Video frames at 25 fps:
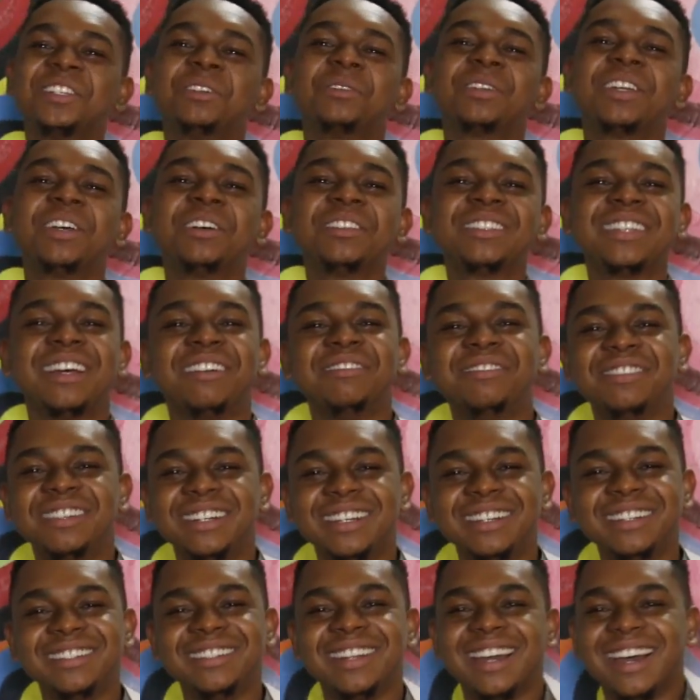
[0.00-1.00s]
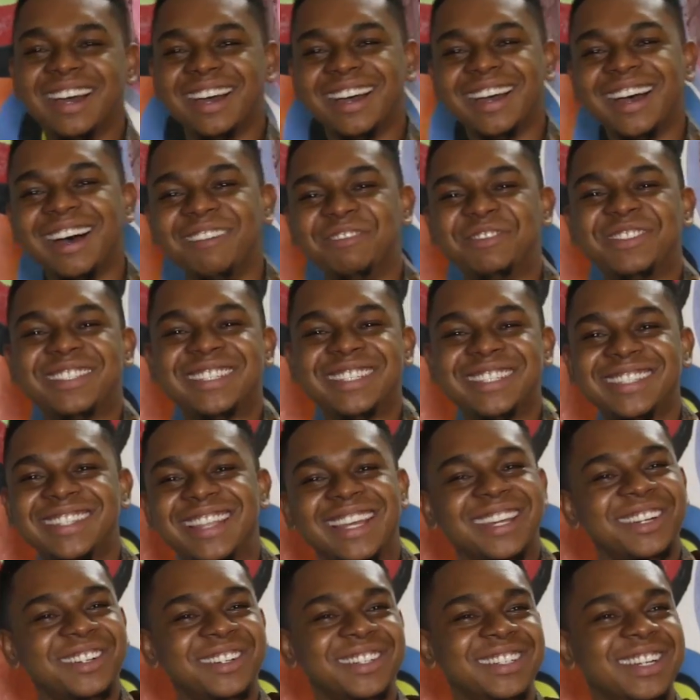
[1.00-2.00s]
some girls have, have
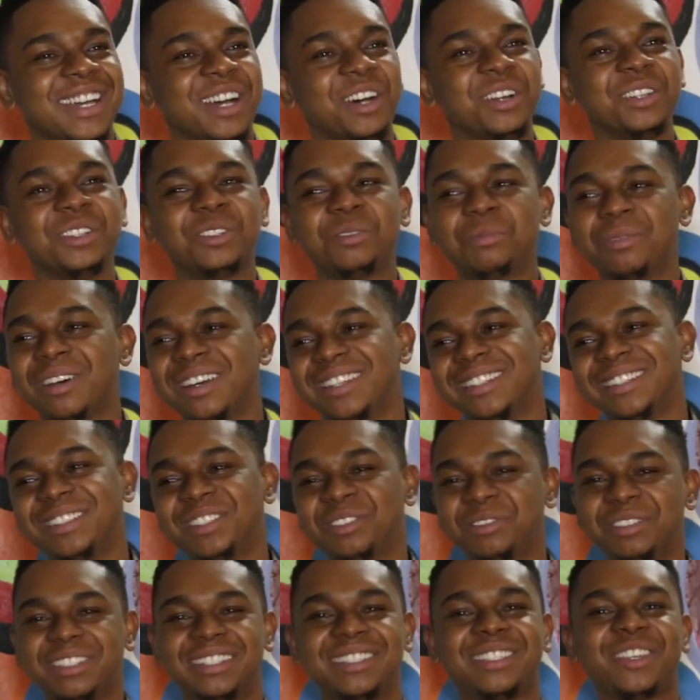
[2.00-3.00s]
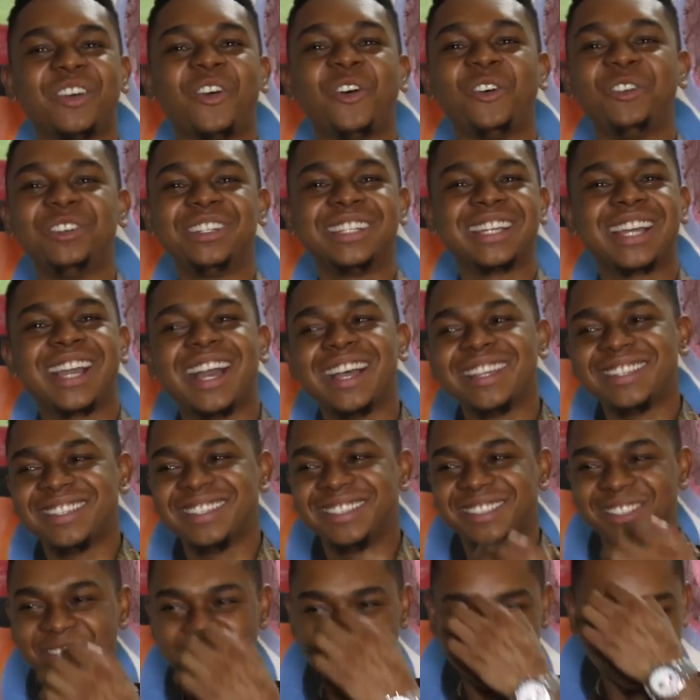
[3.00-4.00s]
cheated on their husbands with all the
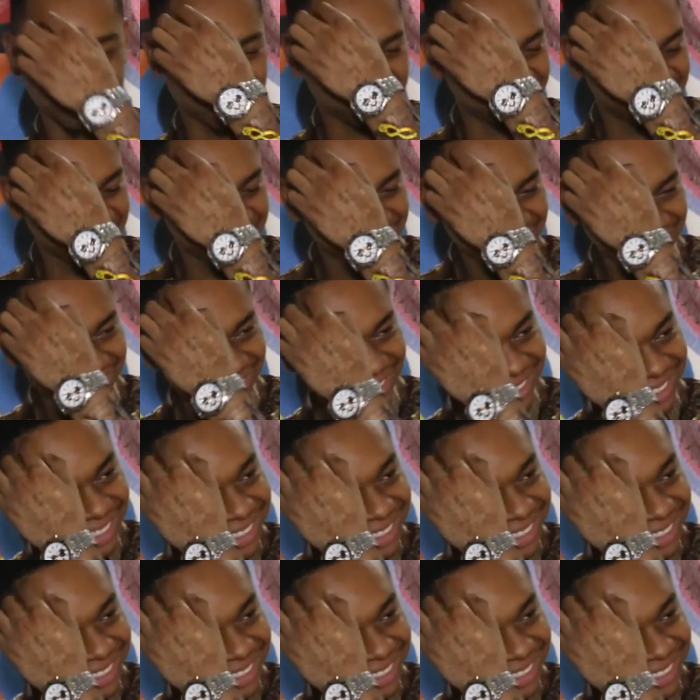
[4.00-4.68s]
cash in the world.